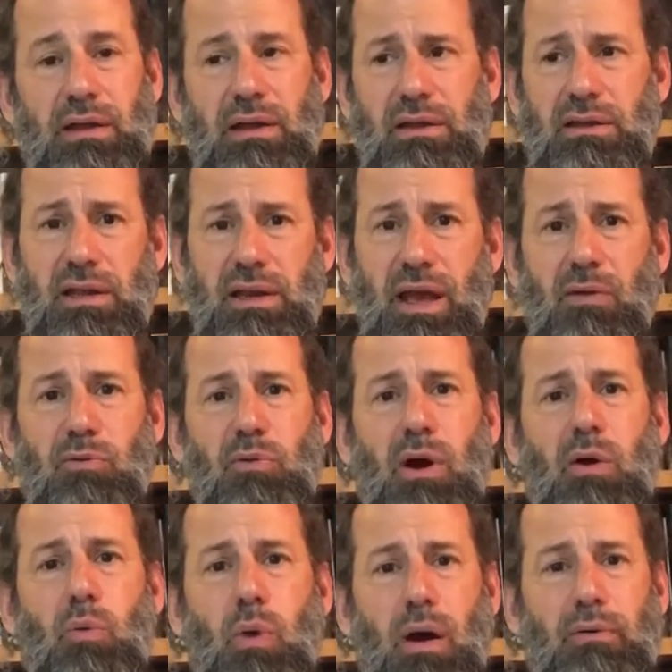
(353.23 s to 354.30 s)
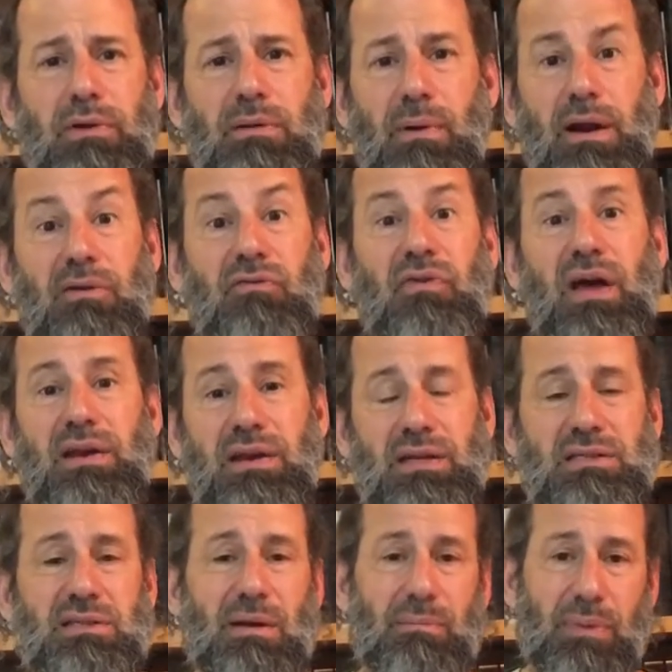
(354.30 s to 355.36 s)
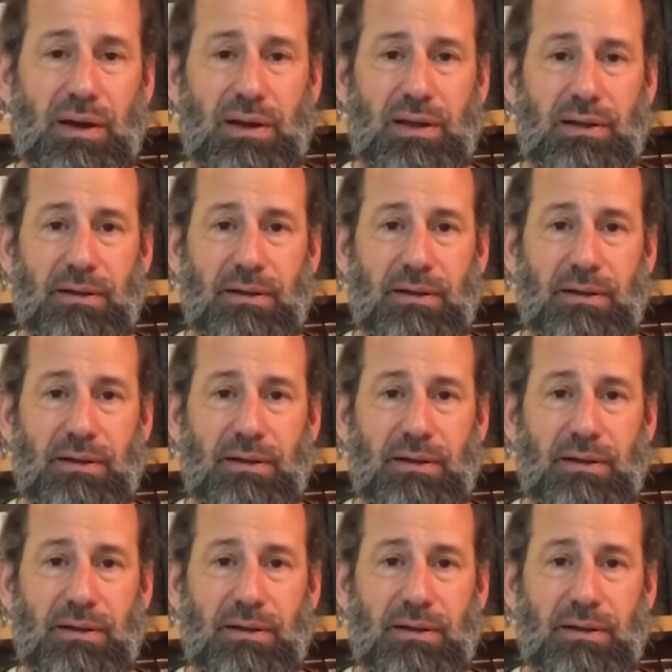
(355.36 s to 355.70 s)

Today we're all worried about offending somebody.